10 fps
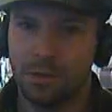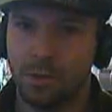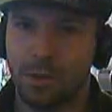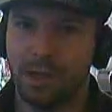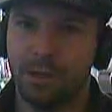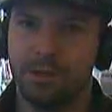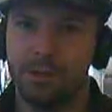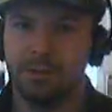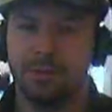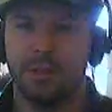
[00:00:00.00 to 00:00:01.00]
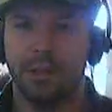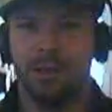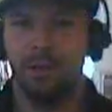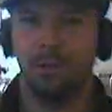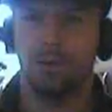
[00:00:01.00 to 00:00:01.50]
Okay, so
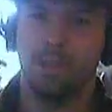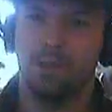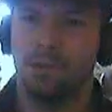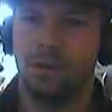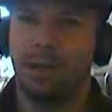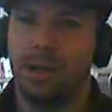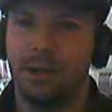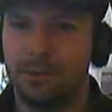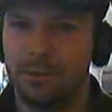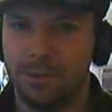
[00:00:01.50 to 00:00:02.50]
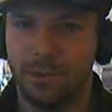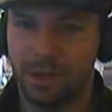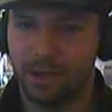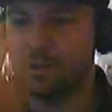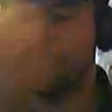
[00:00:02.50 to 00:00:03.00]
today we're going to be learning how to
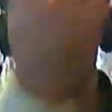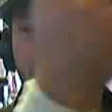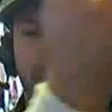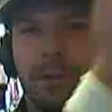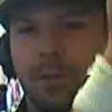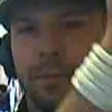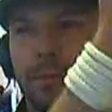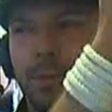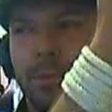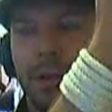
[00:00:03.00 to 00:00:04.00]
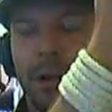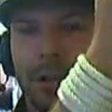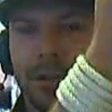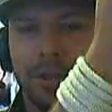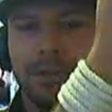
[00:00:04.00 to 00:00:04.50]
make the rope
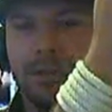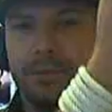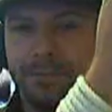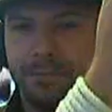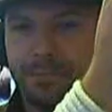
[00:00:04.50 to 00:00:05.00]
gauntlets.